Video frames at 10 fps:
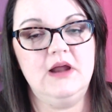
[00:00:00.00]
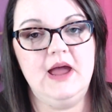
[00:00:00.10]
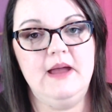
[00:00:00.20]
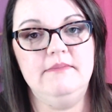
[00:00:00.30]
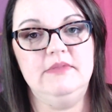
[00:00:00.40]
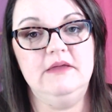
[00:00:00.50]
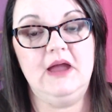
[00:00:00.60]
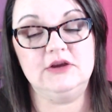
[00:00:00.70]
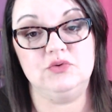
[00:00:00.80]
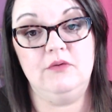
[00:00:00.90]
the
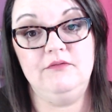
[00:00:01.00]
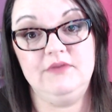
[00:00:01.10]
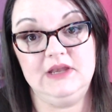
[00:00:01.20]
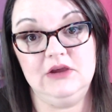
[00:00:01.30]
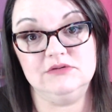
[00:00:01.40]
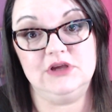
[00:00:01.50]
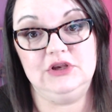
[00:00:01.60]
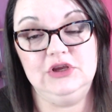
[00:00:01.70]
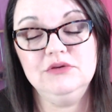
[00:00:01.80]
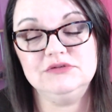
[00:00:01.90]
actual videos
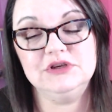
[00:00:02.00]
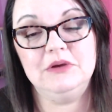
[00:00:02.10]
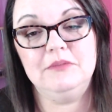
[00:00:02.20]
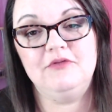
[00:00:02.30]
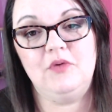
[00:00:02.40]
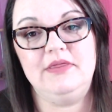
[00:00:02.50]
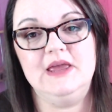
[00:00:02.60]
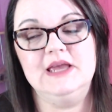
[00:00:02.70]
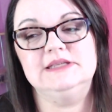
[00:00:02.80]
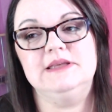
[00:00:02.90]
on YouTube for this.